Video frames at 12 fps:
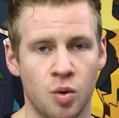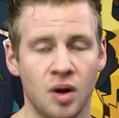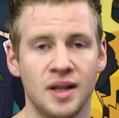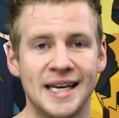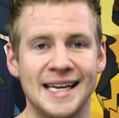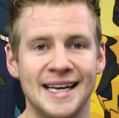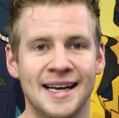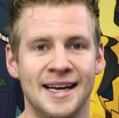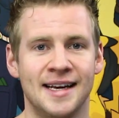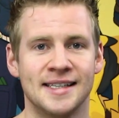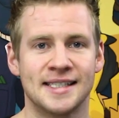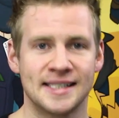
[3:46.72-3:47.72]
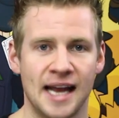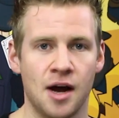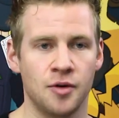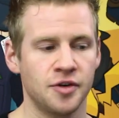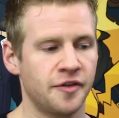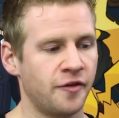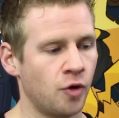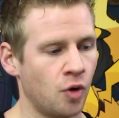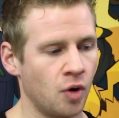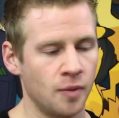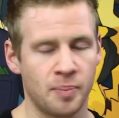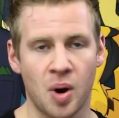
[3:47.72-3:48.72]
quality sound
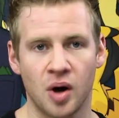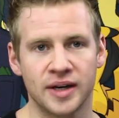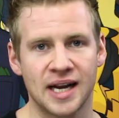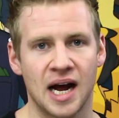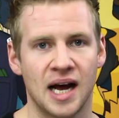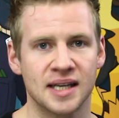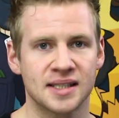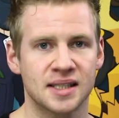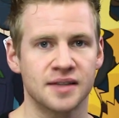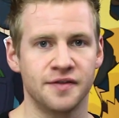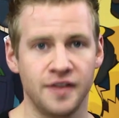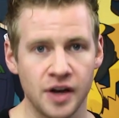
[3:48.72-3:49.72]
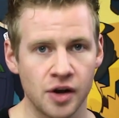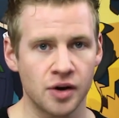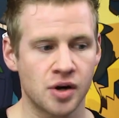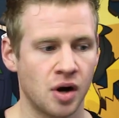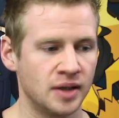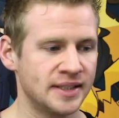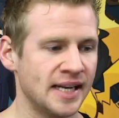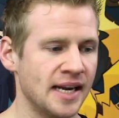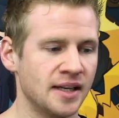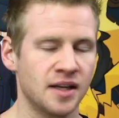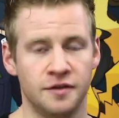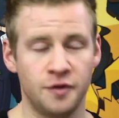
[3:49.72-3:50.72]
for podcasts, video
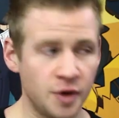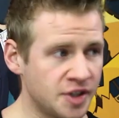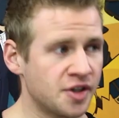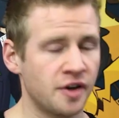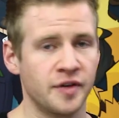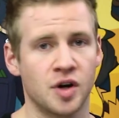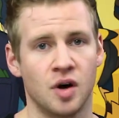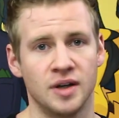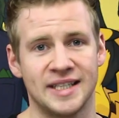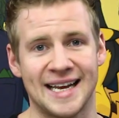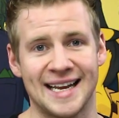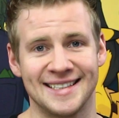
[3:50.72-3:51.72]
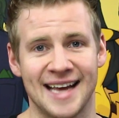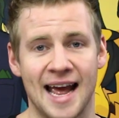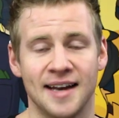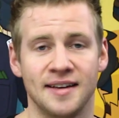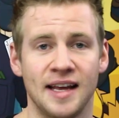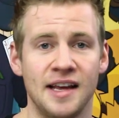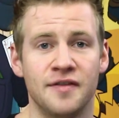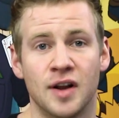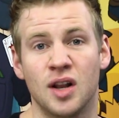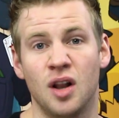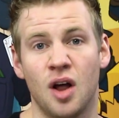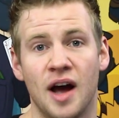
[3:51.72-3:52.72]
content, voiceover content, and
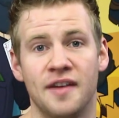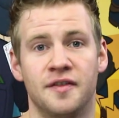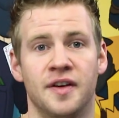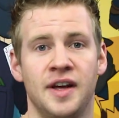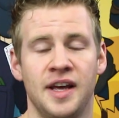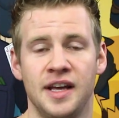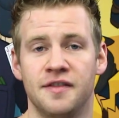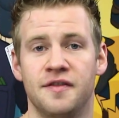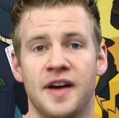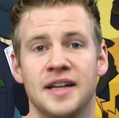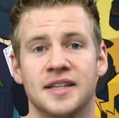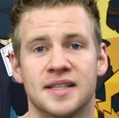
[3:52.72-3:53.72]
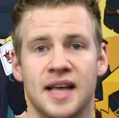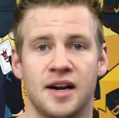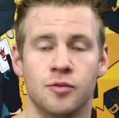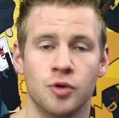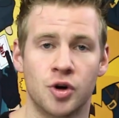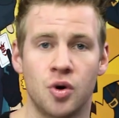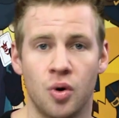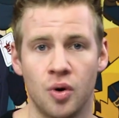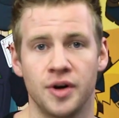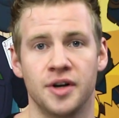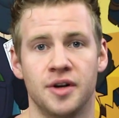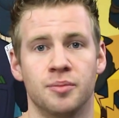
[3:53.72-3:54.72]
even live events that are
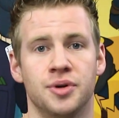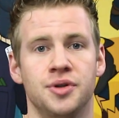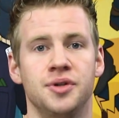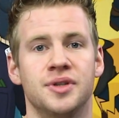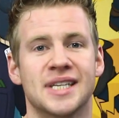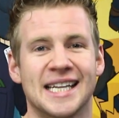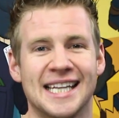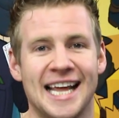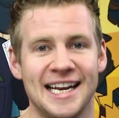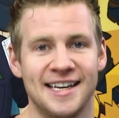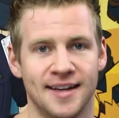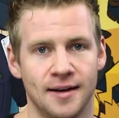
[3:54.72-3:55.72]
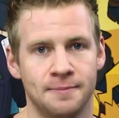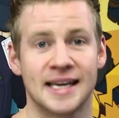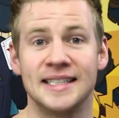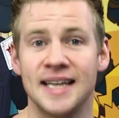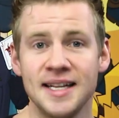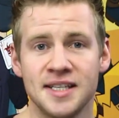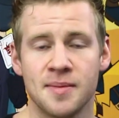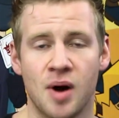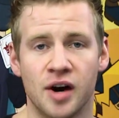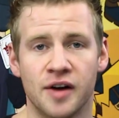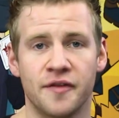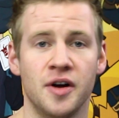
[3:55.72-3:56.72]
recorded and produced later. Condenser
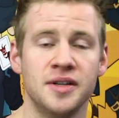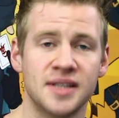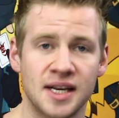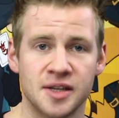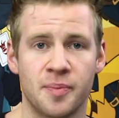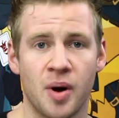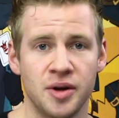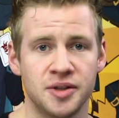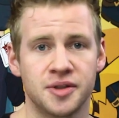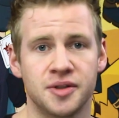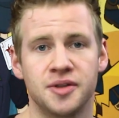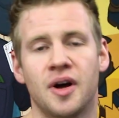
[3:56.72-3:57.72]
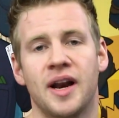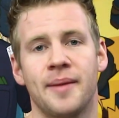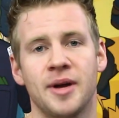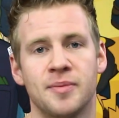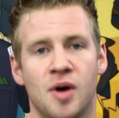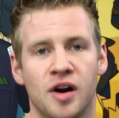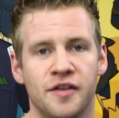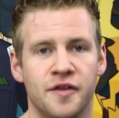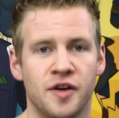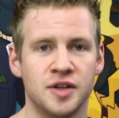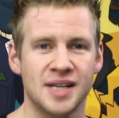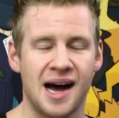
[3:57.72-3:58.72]
microphones, as opposed to dynamic
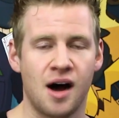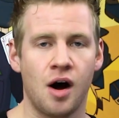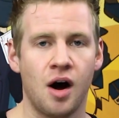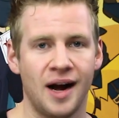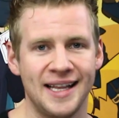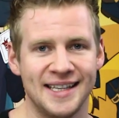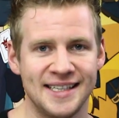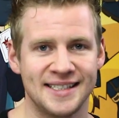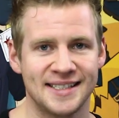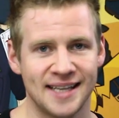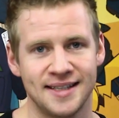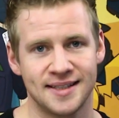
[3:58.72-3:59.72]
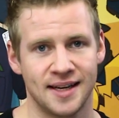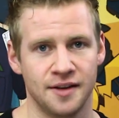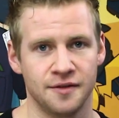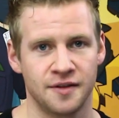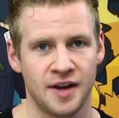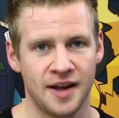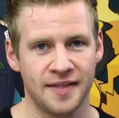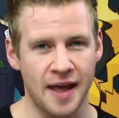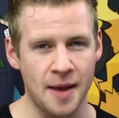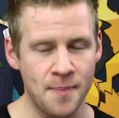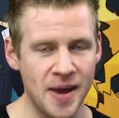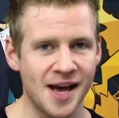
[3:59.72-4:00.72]
microphones, are highly sensitive.
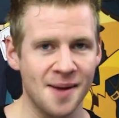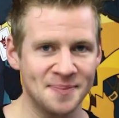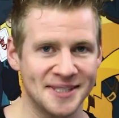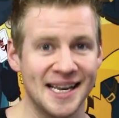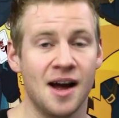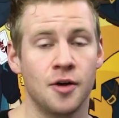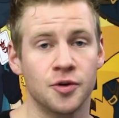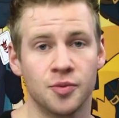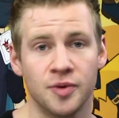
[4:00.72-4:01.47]
They pick up sound